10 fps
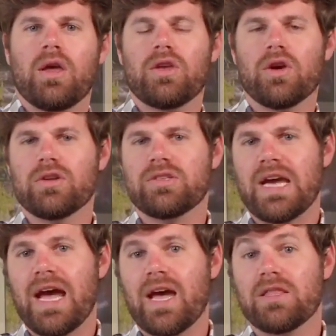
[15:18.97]
your
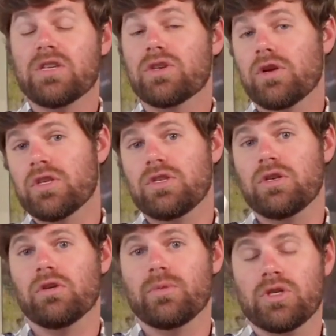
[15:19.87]
dad. These are the
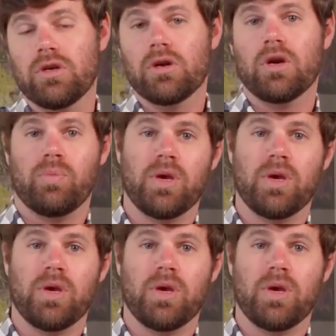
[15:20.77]
two, let me show you a quick